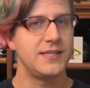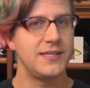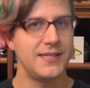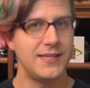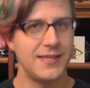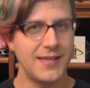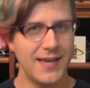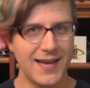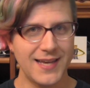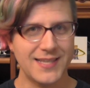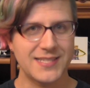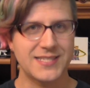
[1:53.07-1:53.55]

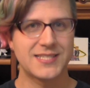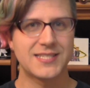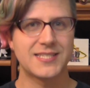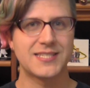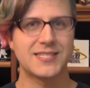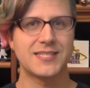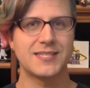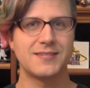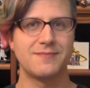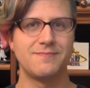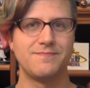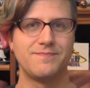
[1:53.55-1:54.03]

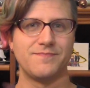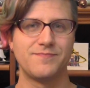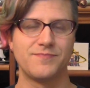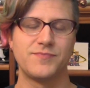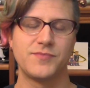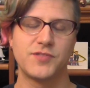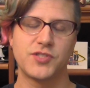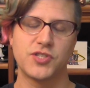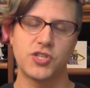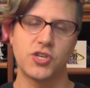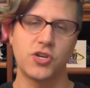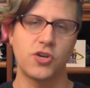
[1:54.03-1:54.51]
Yes,
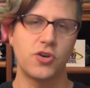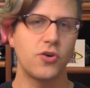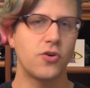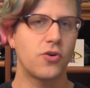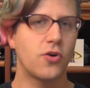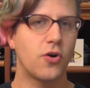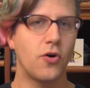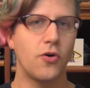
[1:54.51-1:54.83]
it's the good